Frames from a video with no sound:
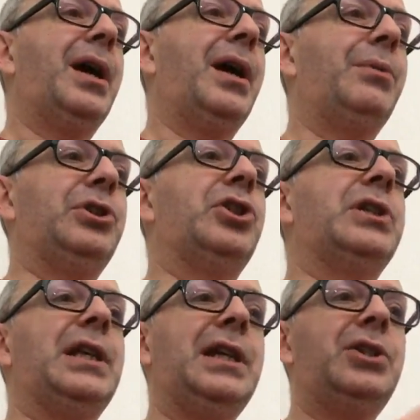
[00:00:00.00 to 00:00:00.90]
which
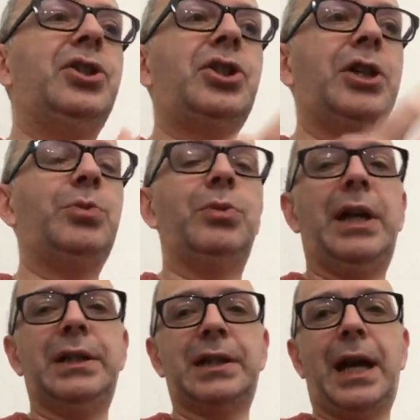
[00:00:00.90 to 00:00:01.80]
is an interchangeable
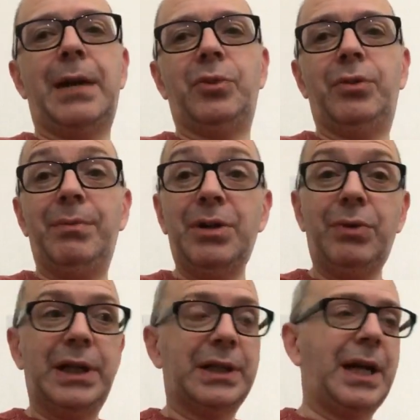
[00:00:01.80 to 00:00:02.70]
lens camera, a
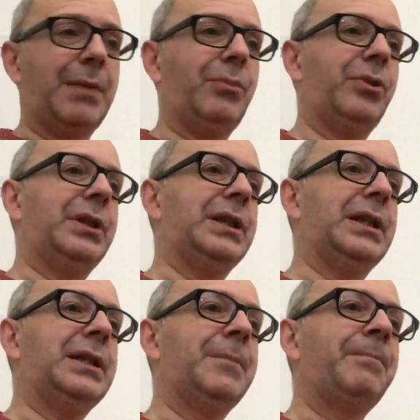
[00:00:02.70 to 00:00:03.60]
mirrorless camera
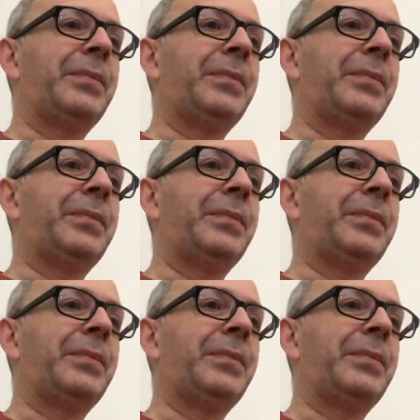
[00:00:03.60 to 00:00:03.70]
indeed,